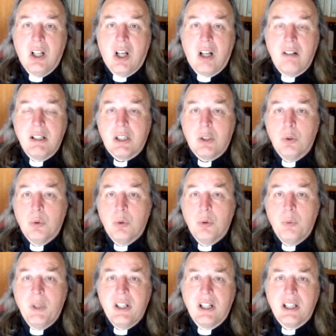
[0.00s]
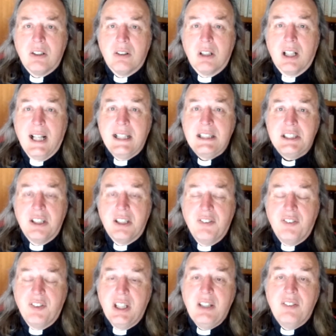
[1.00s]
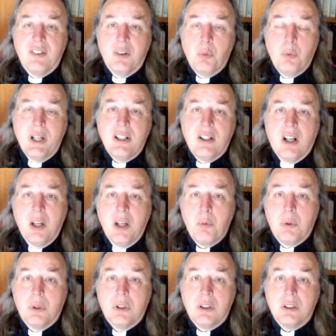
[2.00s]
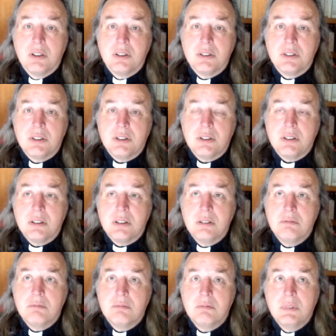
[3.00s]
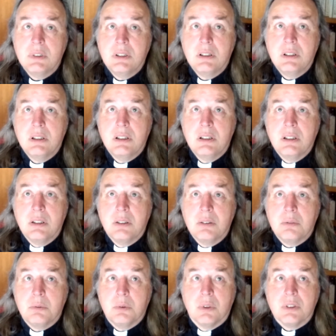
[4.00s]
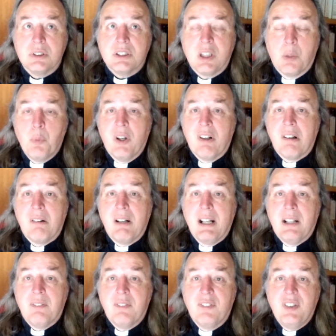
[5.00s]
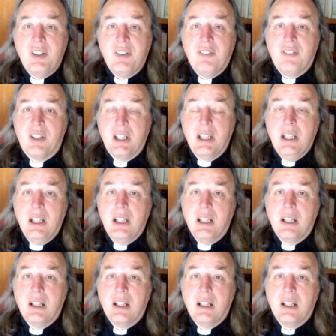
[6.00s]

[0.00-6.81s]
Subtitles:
I recall when I got glandular fever when I was somewhere around 50.